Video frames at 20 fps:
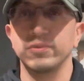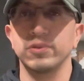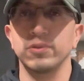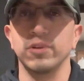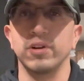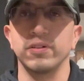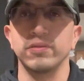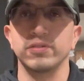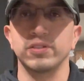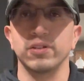
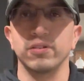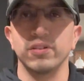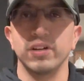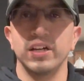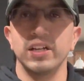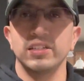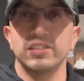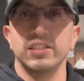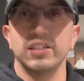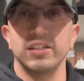12 so
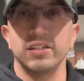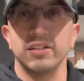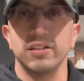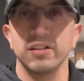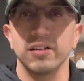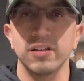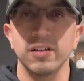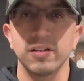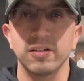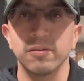18
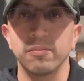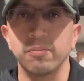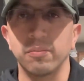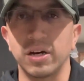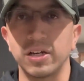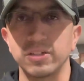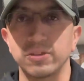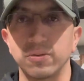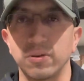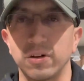
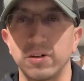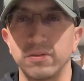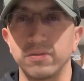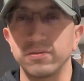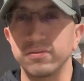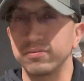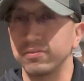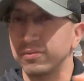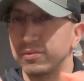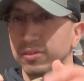by 12
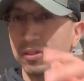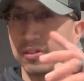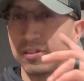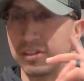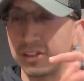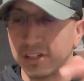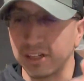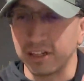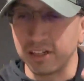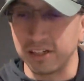so you
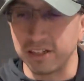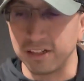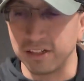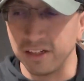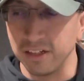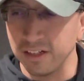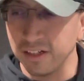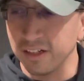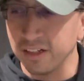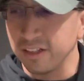can kind of
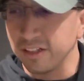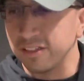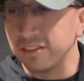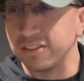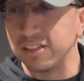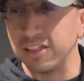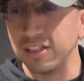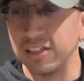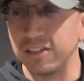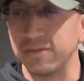
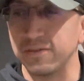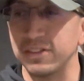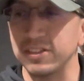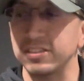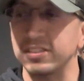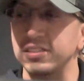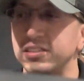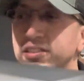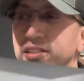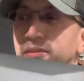see if this is